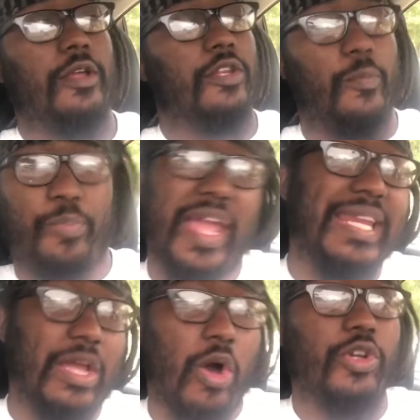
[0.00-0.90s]

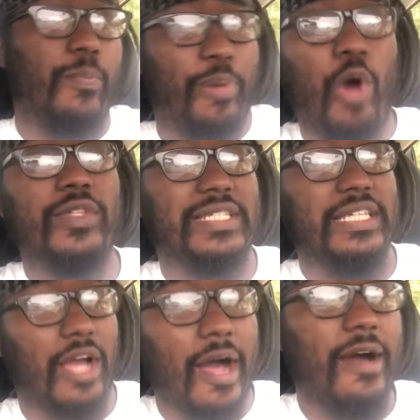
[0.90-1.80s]
Depending on the
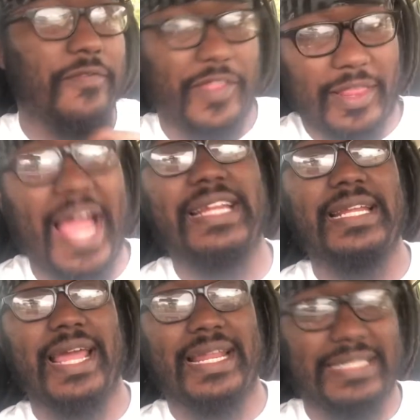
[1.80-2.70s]
potency of the
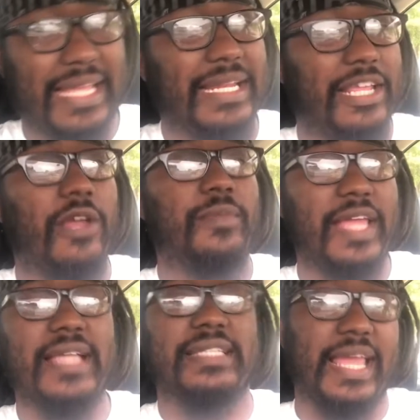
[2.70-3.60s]
lightning that is hitting him,
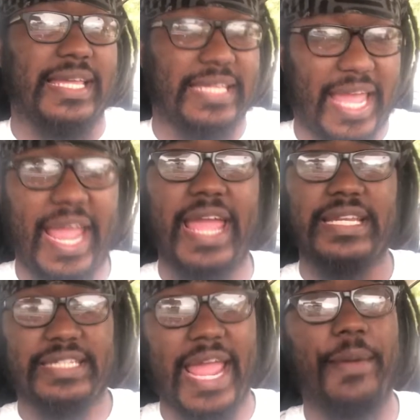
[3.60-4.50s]
yes, it
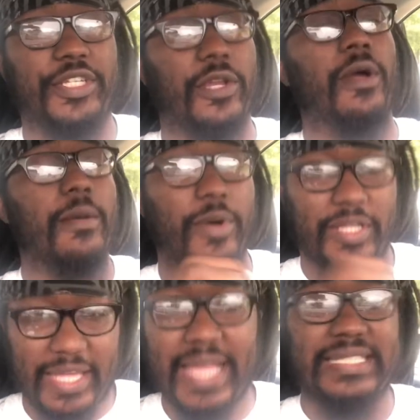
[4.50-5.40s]
can damage him. But
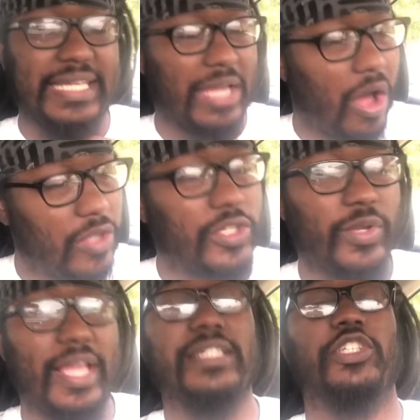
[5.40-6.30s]
yes, he also
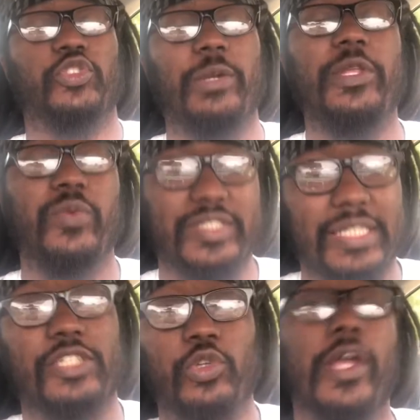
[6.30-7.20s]
is extremely
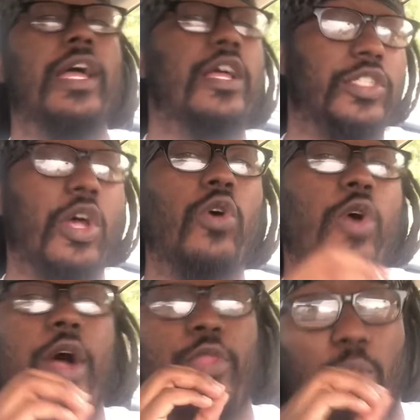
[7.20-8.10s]
resistant to it. So
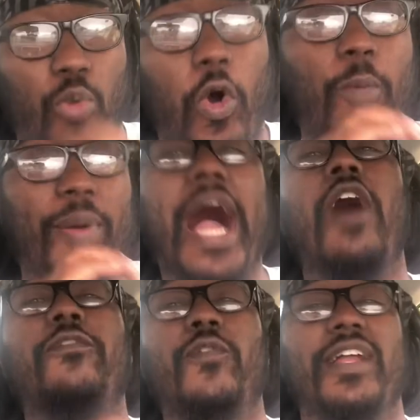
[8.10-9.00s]
the more
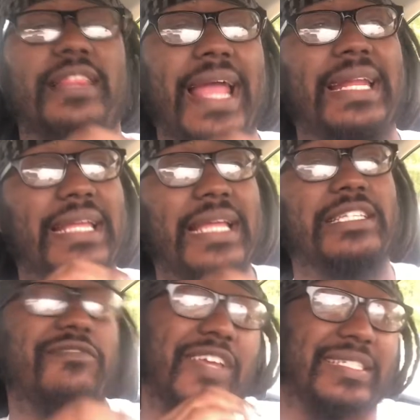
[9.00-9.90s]
powerful a lightning
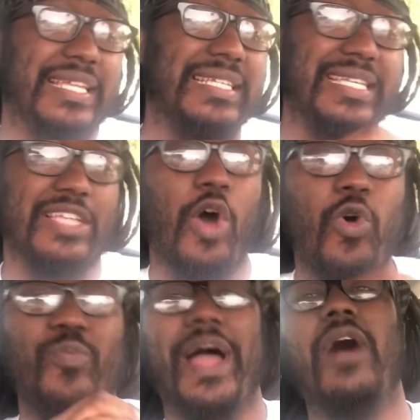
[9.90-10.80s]
is, if it exceeds his
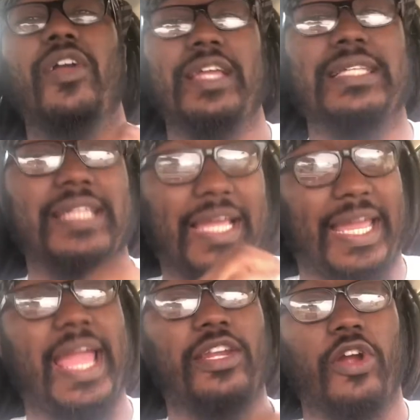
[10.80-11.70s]
own power, yes, it
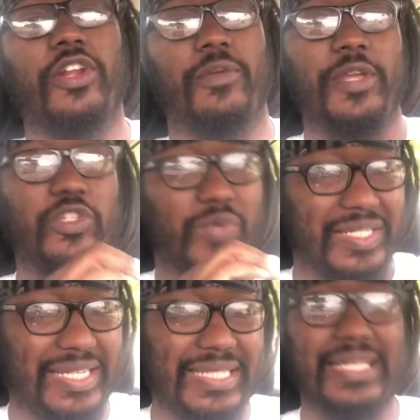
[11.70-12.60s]
can hurt him. He is
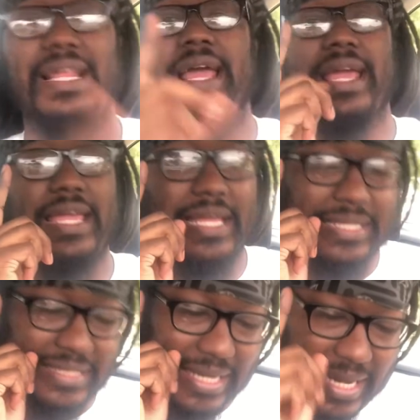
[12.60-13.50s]
resistant. He
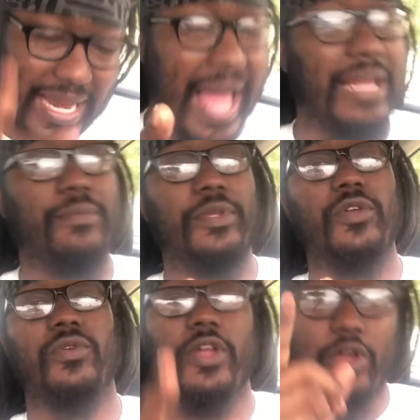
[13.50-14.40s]
is not
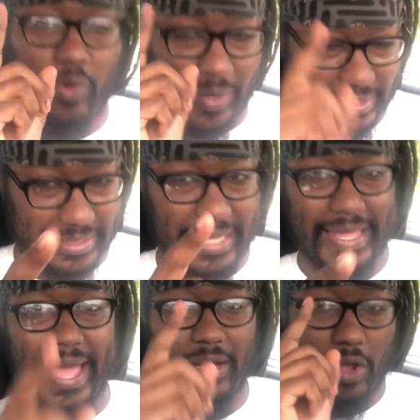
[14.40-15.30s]
immune. We see
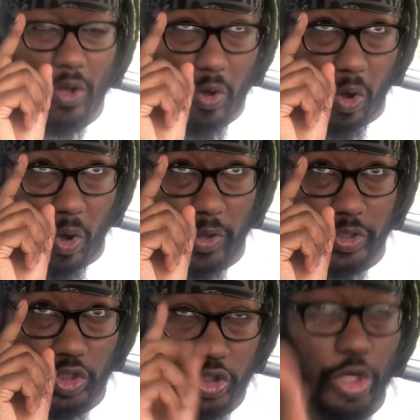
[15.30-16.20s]
that
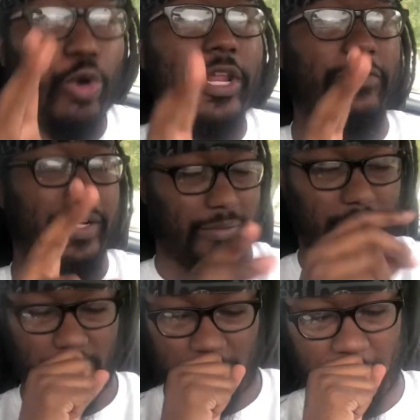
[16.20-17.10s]
on two different...
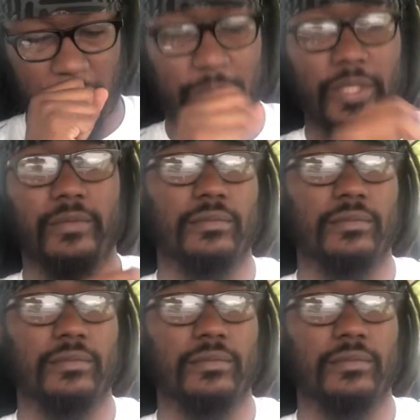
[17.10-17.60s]
Excuse me.